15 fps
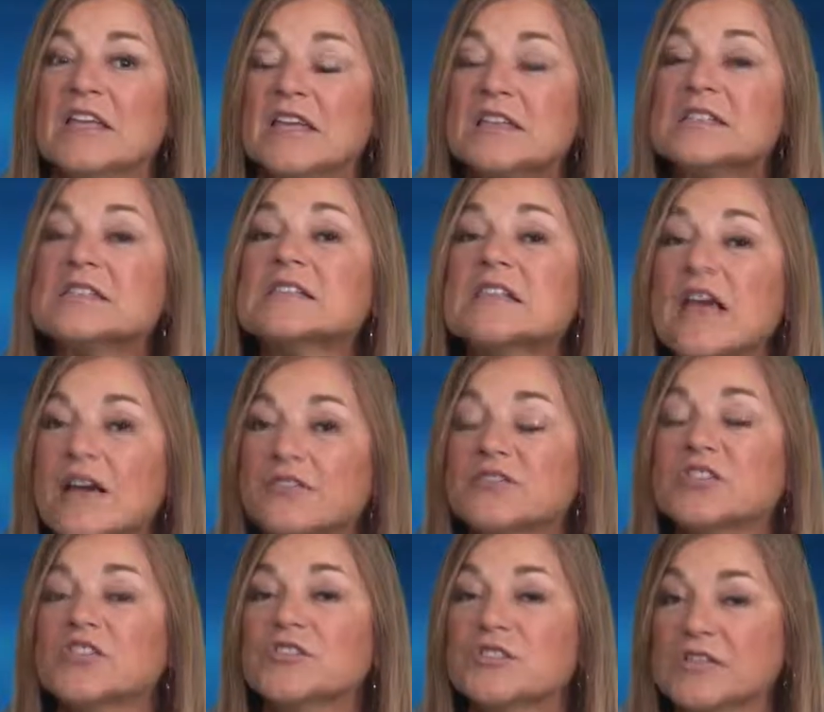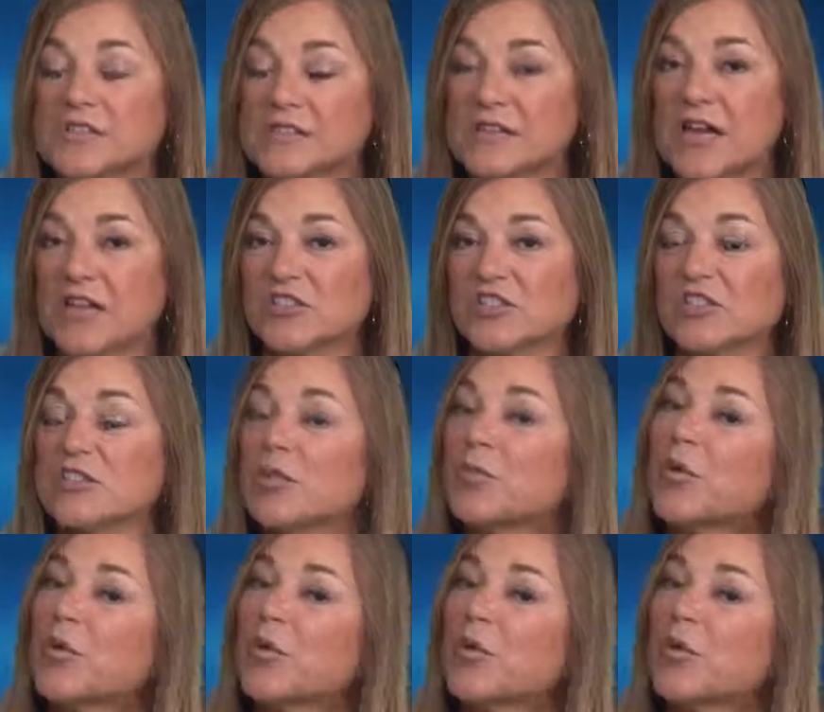is left to discussion.